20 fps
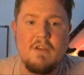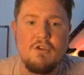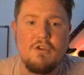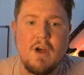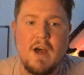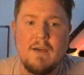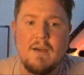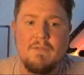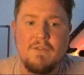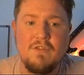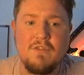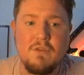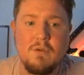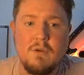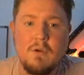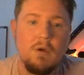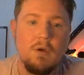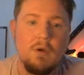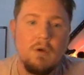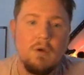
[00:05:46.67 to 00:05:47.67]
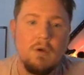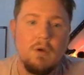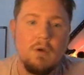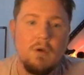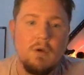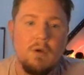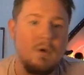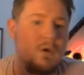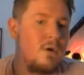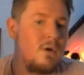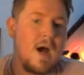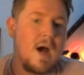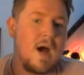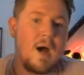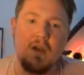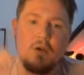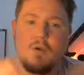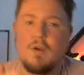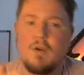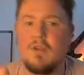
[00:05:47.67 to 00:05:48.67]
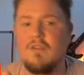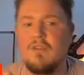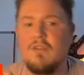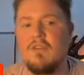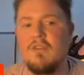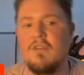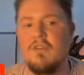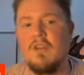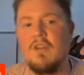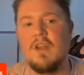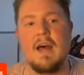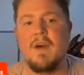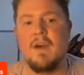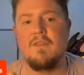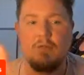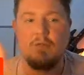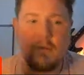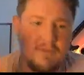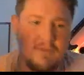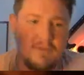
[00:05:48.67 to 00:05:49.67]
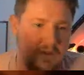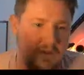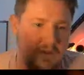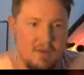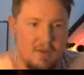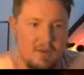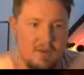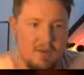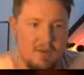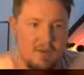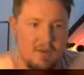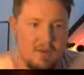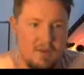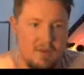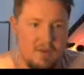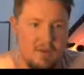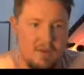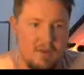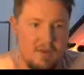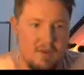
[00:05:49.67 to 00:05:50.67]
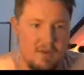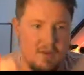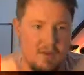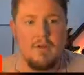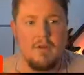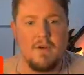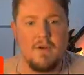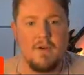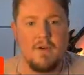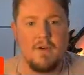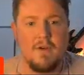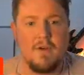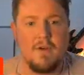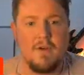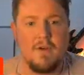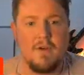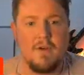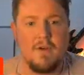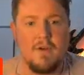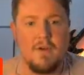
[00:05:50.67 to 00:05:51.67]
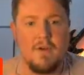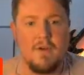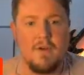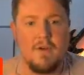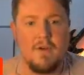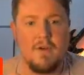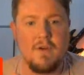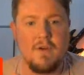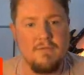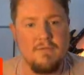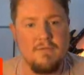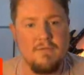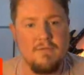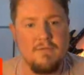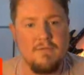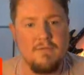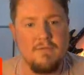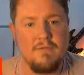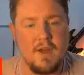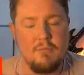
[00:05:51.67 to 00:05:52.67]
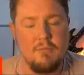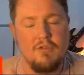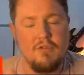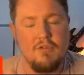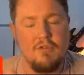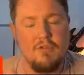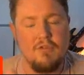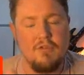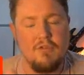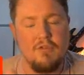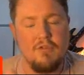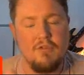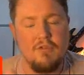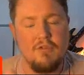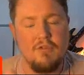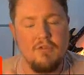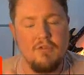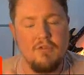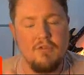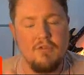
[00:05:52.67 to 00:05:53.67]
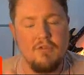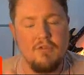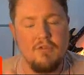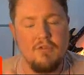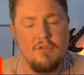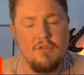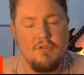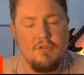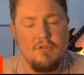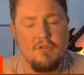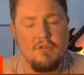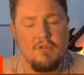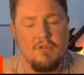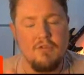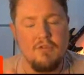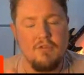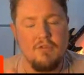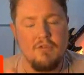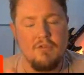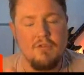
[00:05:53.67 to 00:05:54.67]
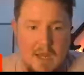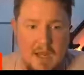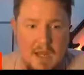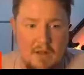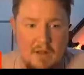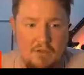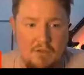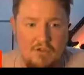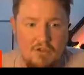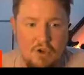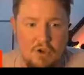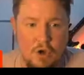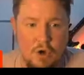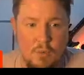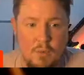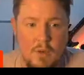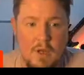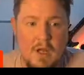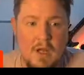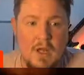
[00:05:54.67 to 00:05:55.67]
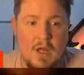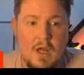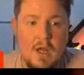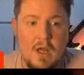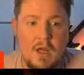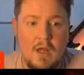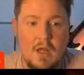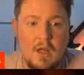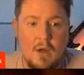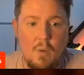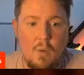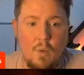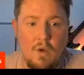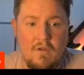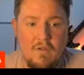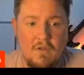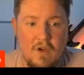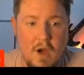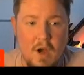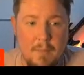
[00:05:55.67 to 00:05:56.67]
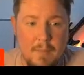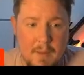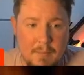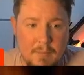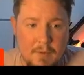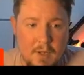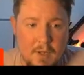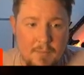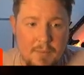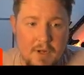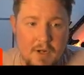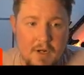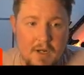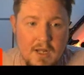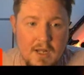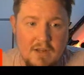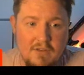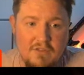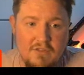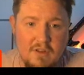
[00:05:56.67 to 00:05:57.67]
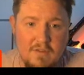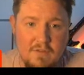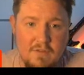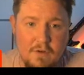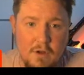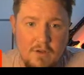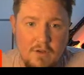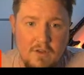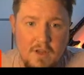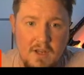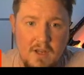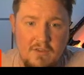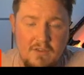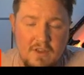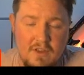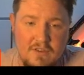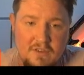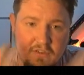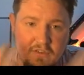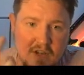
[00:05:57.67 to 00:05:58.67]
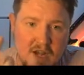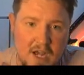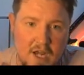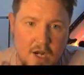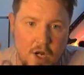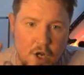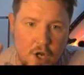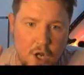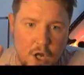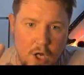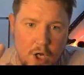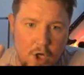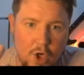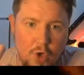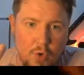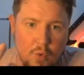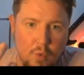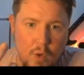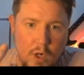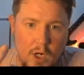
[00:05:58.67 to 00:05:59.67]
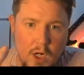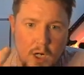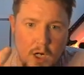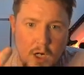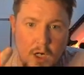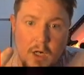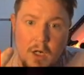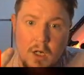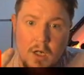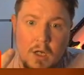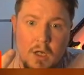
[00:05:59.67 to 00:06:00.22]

drafts, I would take Chris Olave 5 times. I would take St. Brown 5 times. It's not by a landslide by any means. So we've got people up here like a Stephon Diggs. This is kind of now where